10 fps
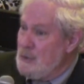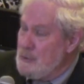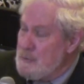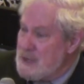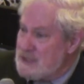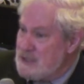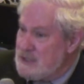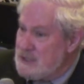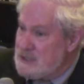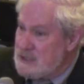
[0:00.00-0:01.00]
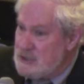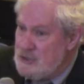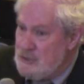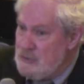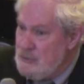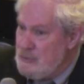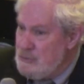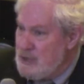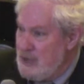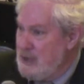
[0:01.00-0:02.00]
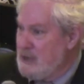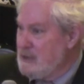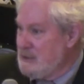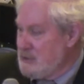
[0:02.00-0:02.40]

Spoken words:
messages do you take